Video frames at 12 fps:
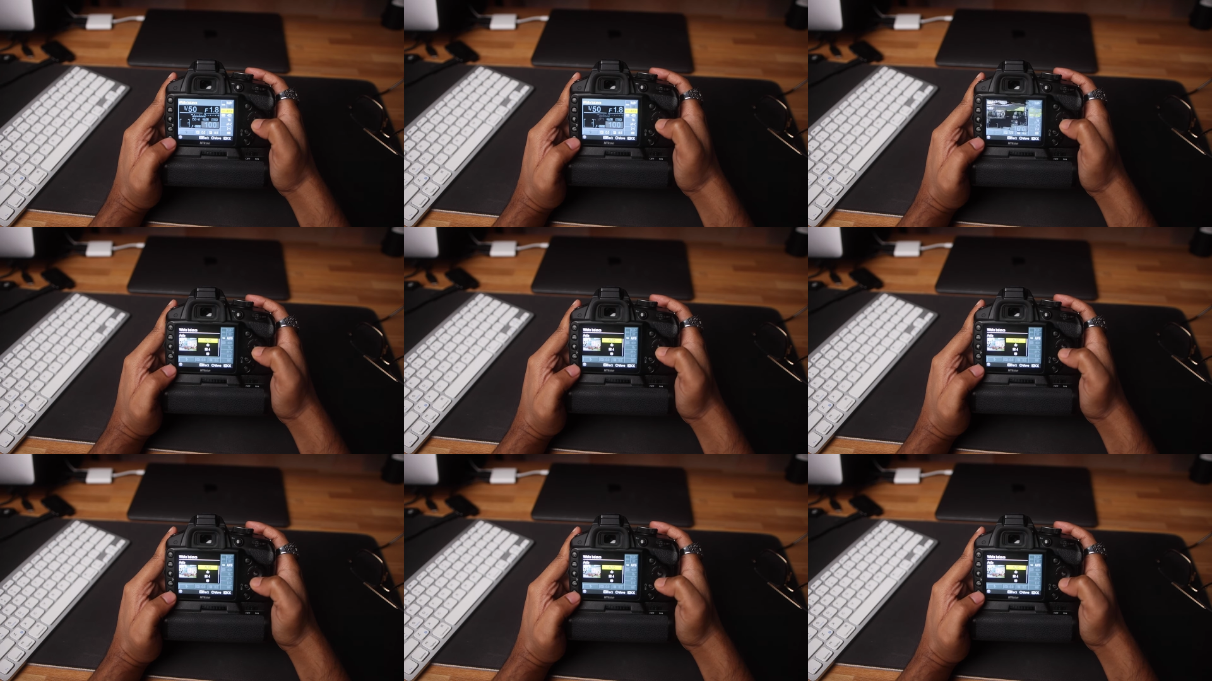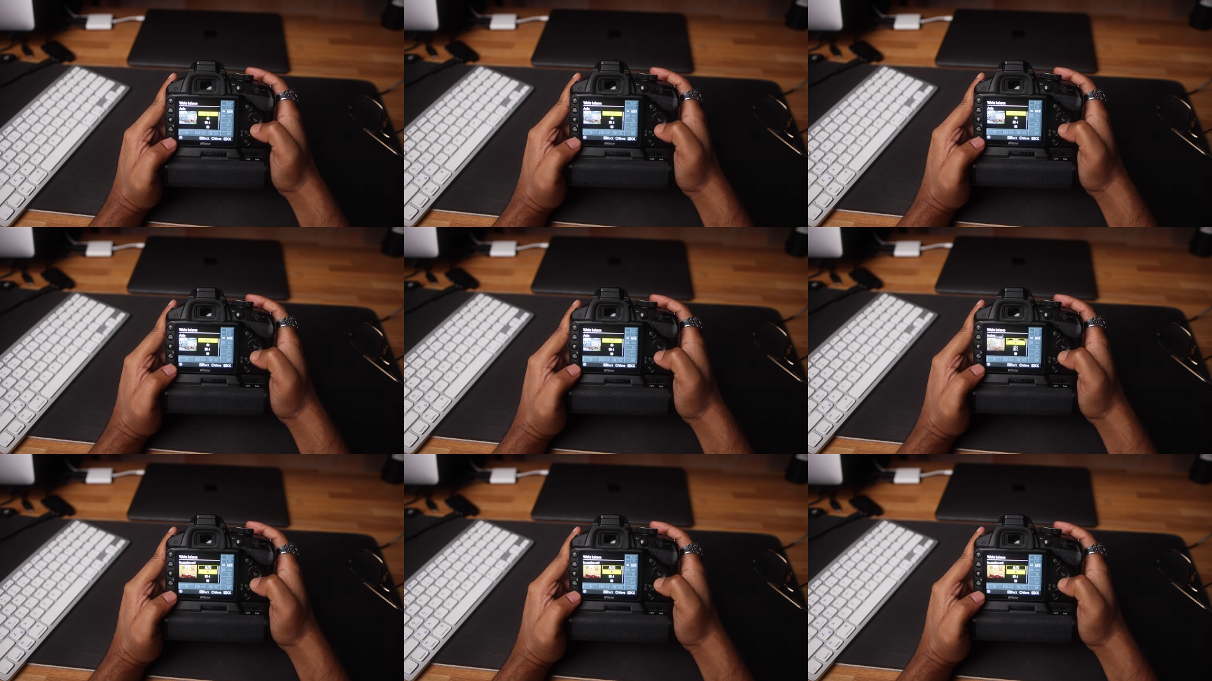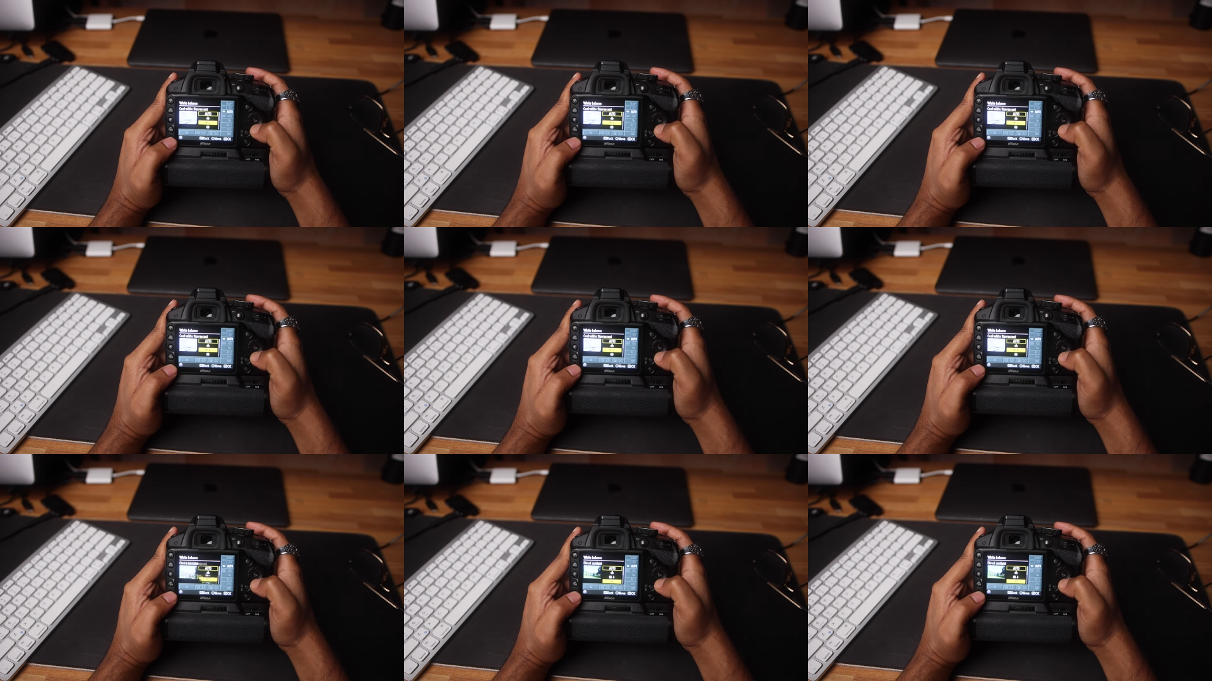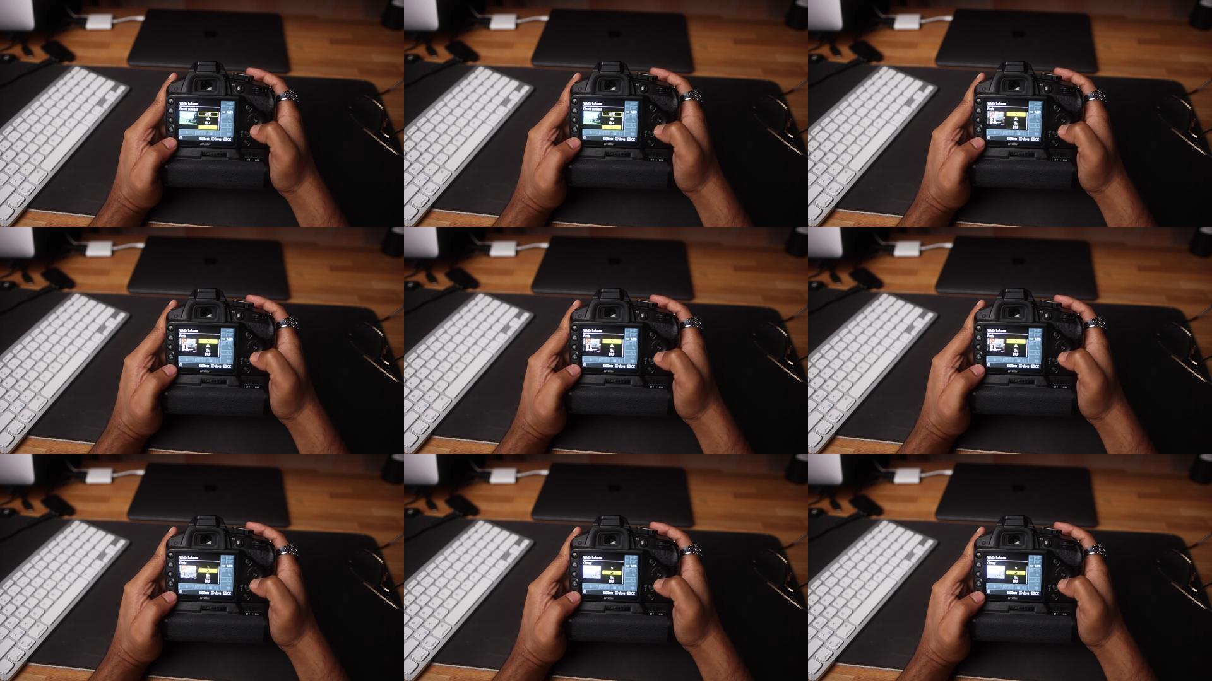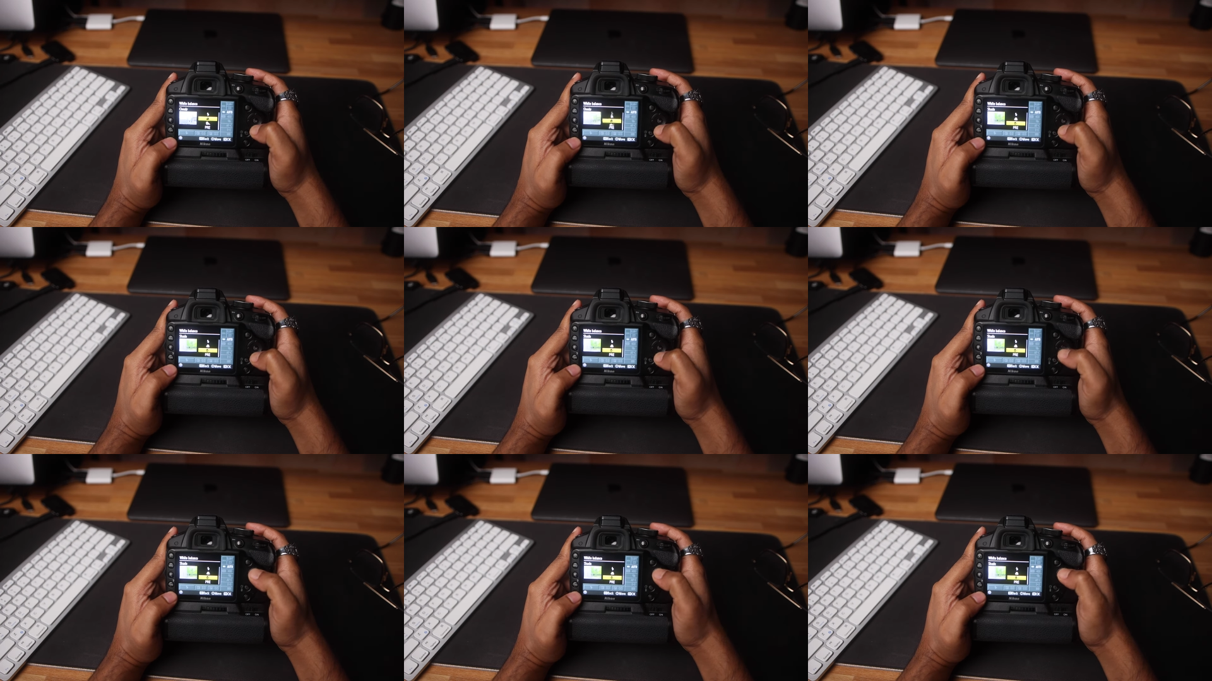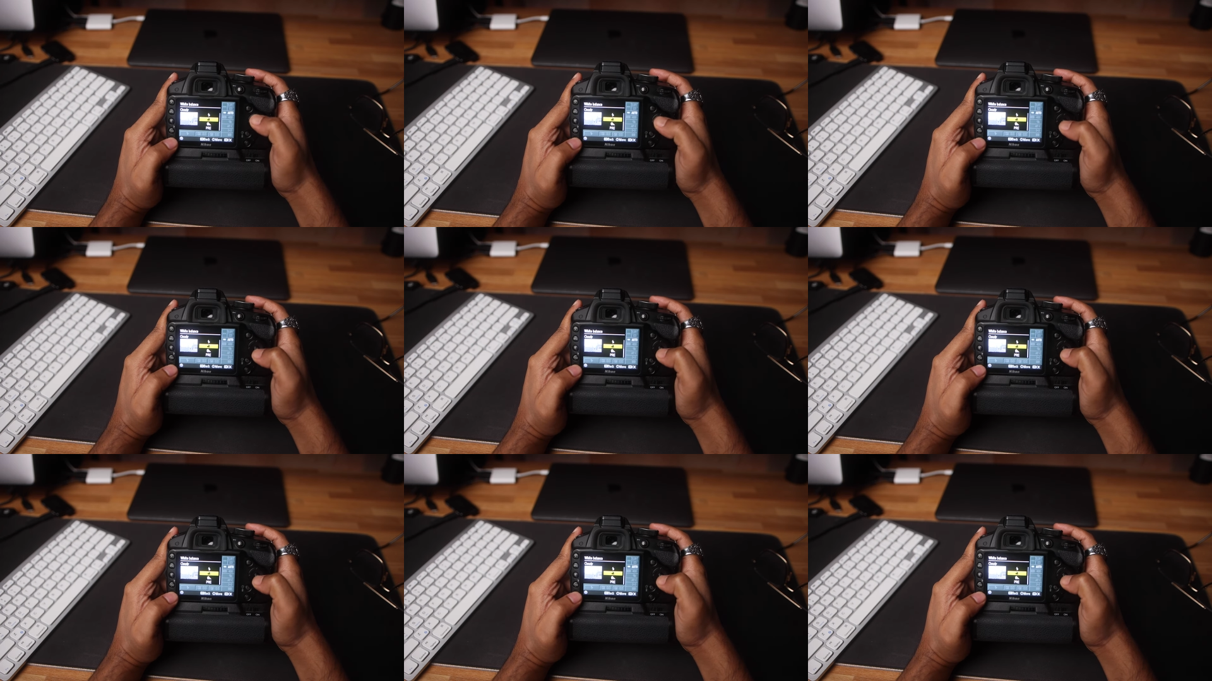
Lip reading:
(no speaker visible)